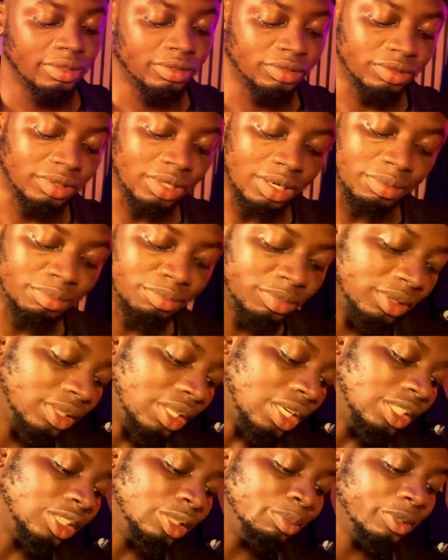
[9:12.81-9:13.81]
You can bring
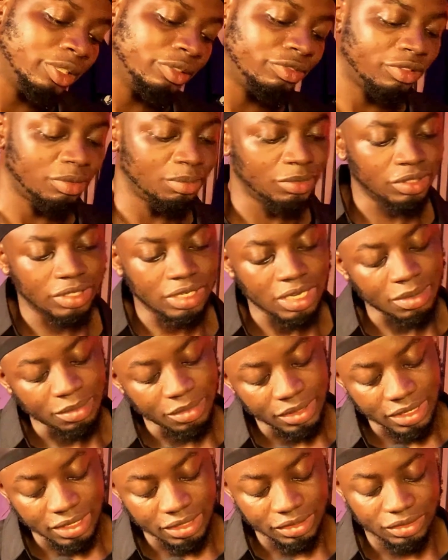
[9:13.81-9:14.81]
an image from your
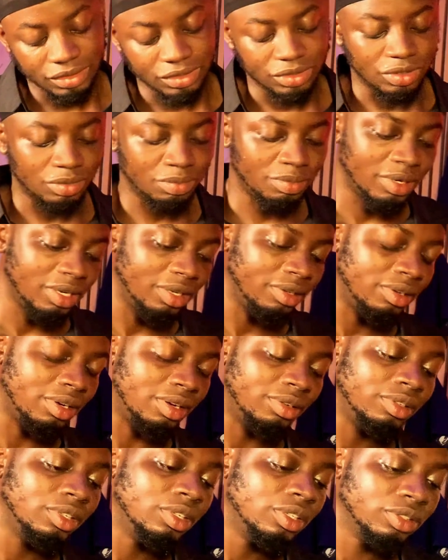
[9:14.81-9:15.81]
camera to your
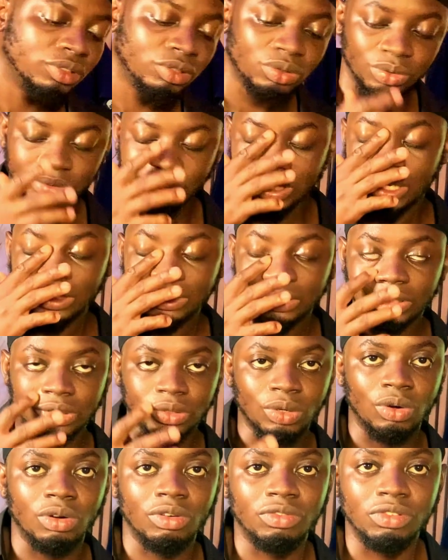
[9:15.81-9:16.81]
background. So that is
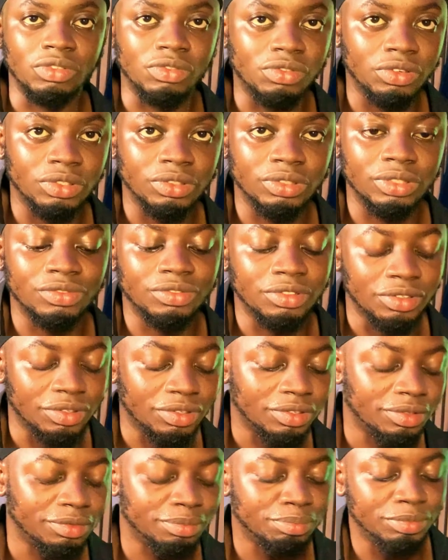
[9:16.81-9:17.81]
all for
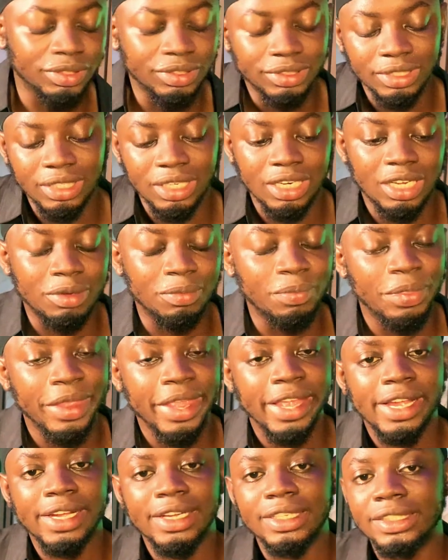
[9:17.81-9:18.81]
Pixellab
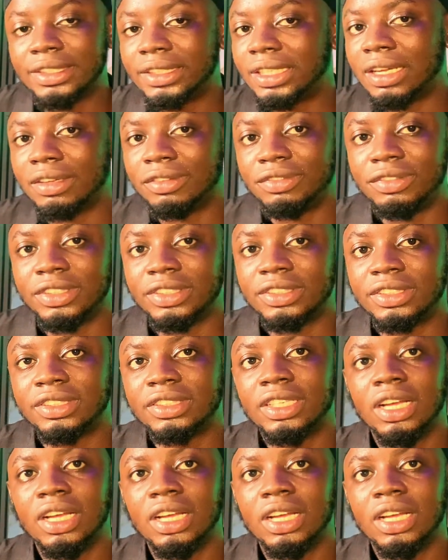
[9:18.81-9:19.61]
interface.